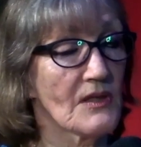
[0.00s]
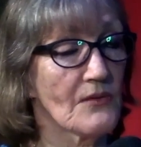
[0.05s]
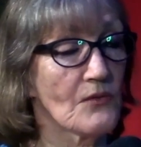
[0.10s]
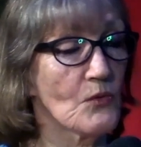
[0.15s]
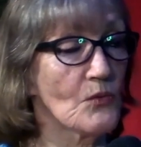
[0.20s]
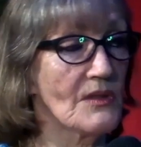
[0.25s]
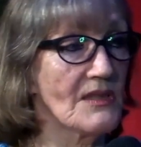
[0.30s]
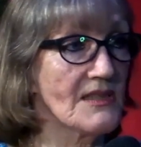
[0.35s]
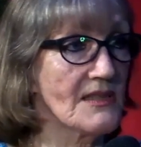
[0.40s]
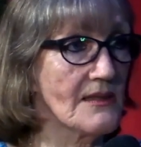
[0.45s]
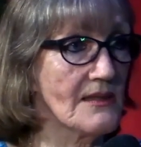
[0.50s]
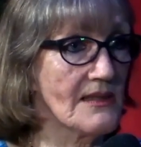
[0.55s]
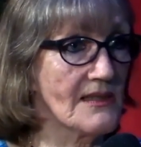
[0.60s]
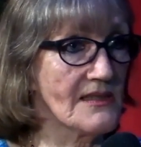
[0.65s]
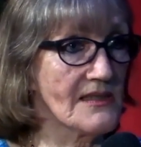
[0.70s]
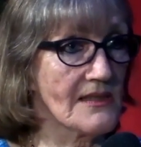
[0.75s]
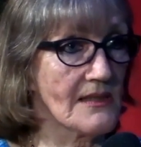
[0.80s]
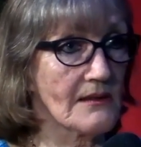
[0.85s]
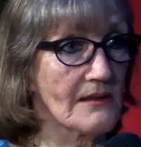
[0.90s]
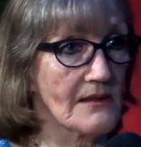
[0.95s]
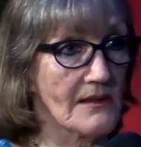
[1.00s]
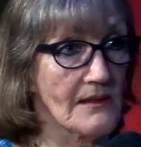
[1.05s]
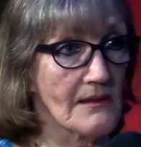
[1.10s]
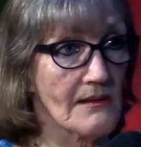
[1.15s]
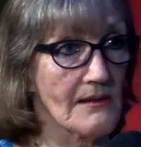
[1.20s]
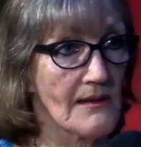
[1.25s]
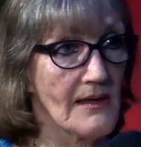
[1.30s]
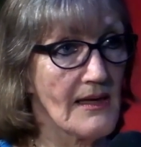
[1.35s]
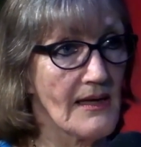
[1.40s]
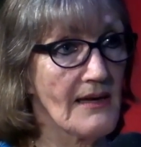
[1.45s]
whatever reason, they're stuck
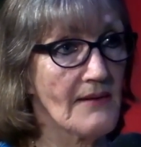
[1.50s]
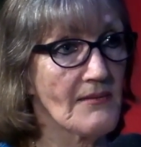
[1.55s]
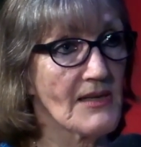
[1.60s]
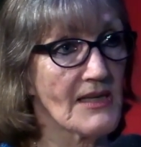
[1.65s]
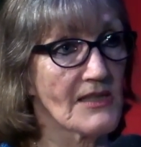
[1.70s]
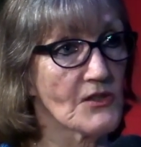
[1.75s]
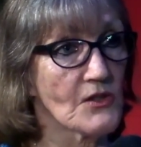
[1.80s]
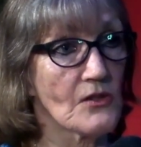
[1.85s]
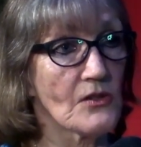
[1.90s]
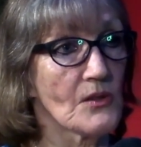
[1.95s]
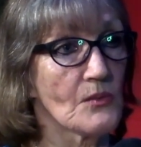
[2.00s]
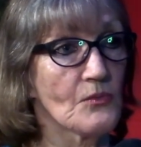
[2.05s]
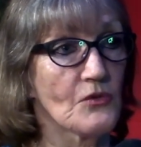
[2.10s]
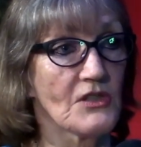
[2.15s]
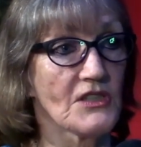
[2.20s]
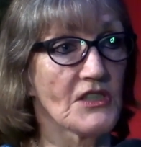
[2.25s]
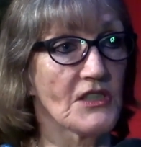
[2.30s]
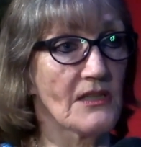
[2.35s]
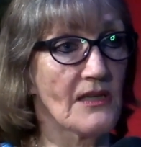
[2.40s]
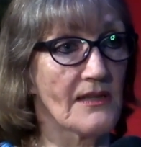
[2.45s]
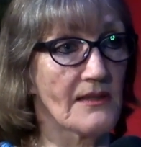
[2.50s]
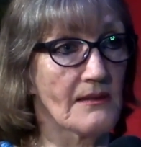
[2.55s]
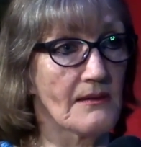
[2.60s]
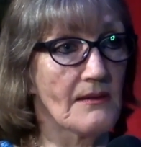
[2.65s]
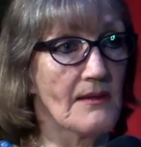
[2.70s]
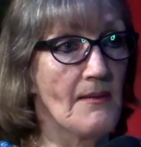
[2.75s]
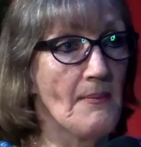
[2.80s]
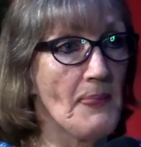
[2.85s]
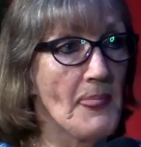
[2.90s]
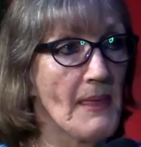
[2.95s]
there and they don't appreciate
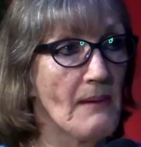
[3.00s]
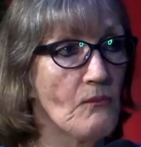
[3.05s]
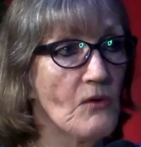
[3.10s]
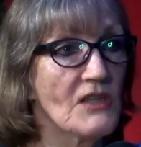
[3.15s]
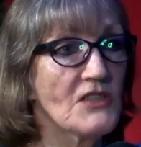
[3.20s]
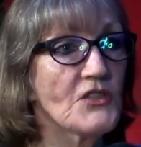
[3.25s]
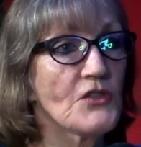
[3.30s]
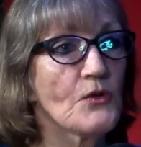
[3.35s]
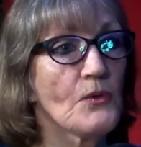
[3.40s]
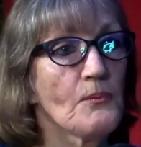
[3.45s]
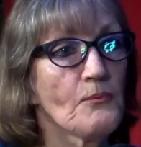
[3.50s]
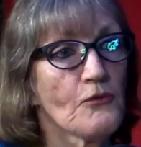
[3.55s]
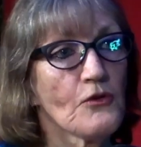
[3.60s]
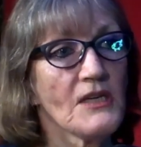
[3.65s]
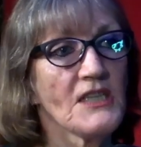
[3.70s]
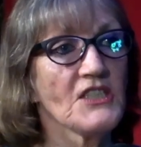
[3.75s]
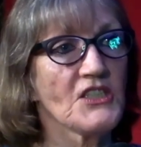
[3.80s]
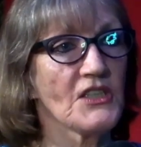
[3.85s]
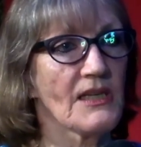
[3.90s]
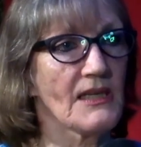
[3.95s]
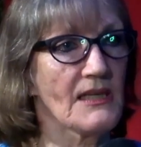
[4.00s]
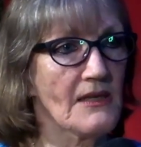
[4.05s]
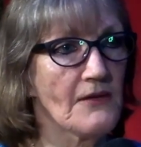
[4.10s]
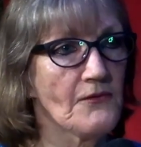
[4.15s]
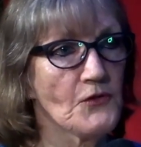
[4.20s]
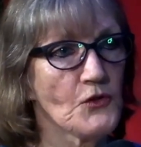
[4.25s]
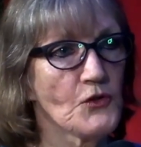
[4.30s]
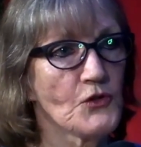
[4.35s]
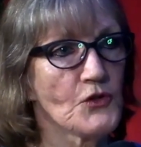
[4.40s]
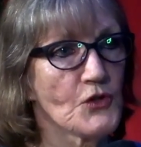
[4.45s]
it. Once you appreciate,
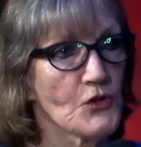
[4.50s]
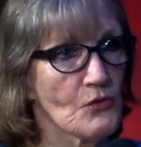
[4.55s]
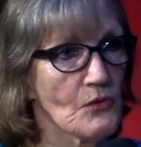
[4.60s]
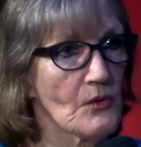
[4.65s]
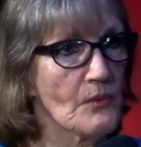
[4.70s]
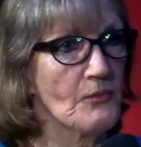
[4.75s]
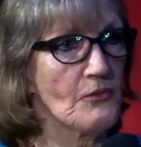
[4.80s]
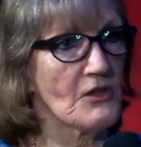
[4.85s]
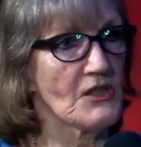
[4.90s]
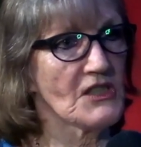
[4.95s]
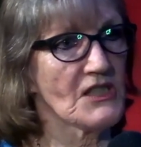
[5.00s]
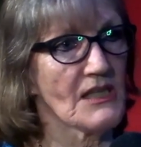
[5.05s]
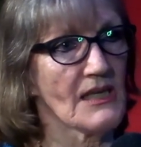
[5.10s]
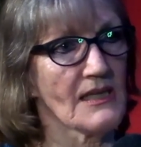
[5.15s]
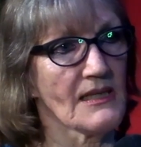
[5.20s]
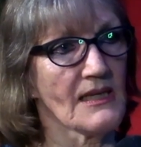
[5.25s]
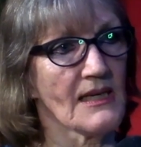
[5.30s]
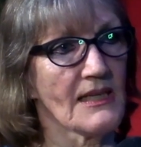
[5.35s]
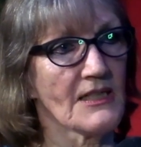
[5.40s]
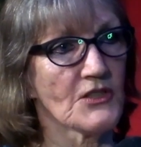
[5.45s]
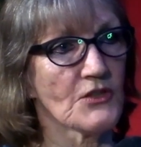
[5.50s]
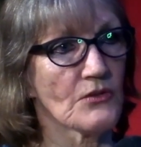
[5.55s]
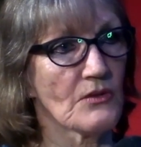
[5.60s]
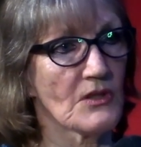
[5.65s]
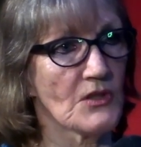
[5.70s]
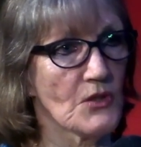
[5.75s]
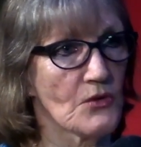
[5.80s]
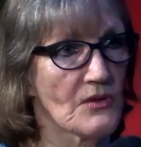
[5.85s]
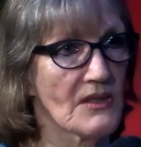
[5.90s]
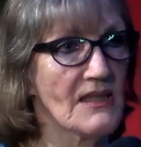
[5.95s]
if you do appreciate nature
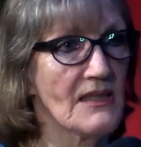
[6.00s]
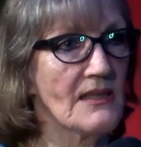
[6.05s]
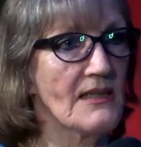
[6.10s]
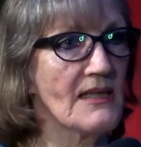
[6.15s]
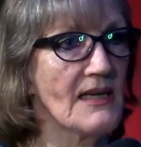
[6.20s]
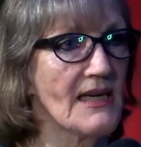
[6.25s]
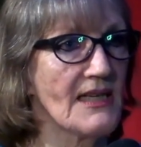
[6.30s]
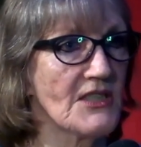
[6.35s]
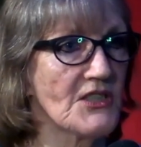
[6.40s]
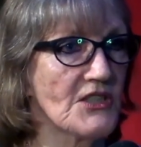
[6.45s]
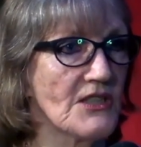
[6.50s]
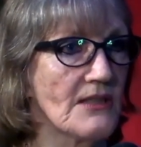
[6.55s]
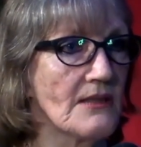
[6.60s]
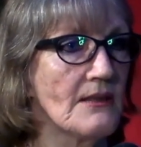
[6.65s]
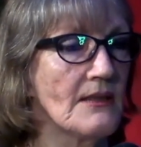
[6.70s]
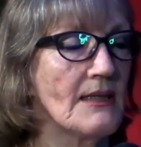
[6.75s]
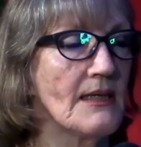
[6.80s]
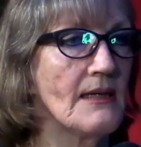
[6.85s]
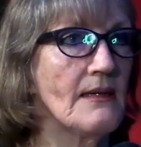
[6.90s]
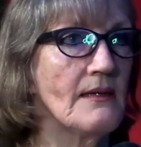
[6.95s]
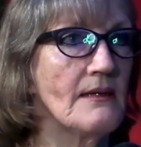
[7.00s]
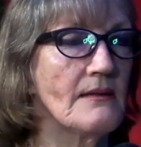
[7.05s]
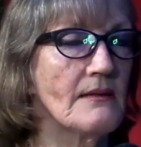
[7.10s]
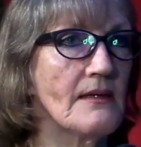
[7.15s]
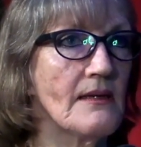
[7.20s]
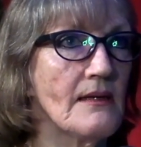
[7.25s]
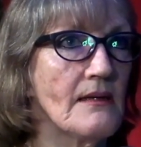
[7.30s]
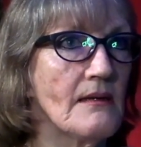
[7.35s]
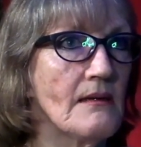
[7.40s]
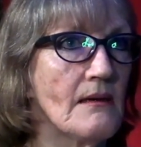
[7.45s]
and you're in nature,
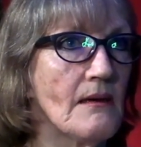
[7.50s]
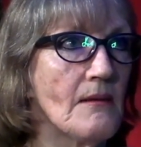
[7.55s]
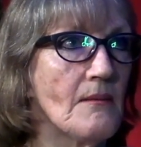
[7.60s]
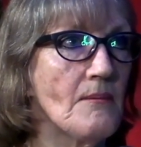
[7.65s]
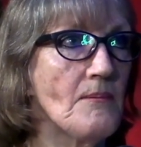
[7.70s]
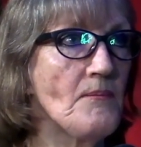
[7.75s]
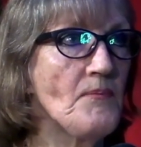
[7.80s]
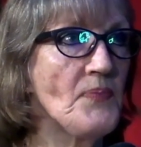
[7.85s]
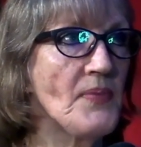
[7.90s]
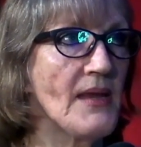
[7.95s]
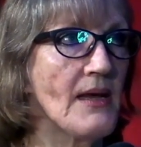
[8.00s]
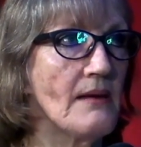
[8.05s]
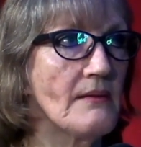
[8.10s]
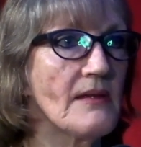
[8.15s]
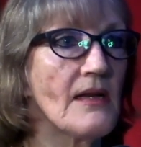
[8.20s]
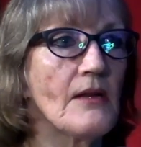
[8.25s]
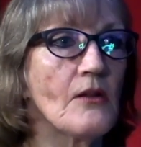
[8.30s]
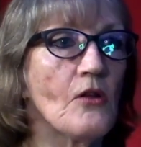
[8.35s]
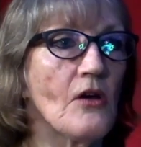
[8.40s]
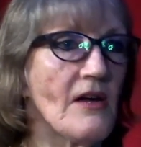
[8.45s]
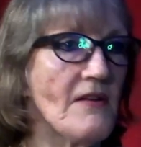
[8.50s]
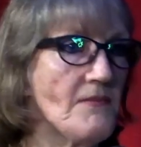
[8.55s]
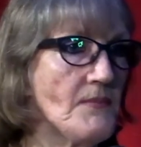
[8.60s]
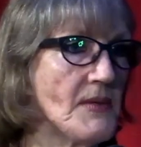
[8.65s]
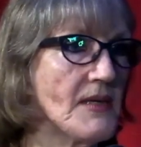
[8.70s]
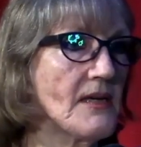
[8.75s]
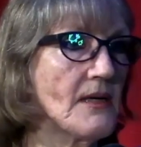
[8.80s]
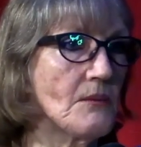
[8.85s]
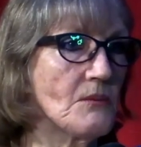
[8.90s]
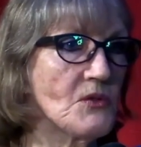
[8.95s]
then life
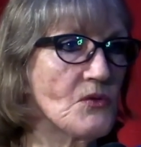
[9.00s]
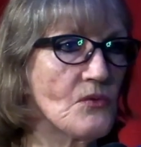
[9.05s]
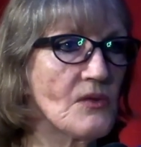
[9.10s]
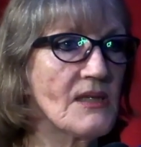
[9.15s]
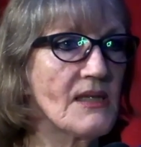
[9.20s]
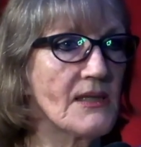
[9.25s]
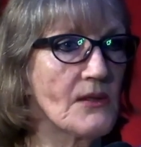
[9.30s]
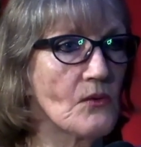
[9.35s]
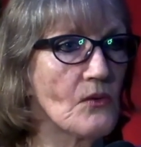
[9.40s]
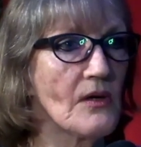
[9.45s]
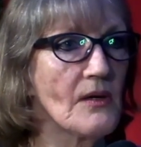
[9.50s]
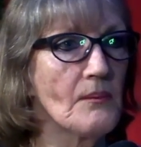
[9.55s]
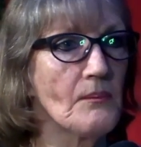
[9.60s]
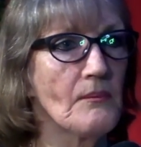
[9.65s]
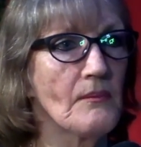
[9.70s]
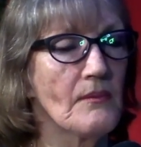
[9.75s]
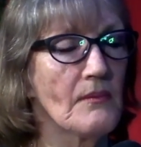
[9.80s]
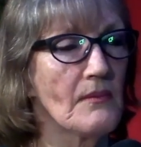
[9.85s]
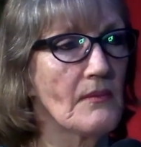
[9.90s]
becomes really quite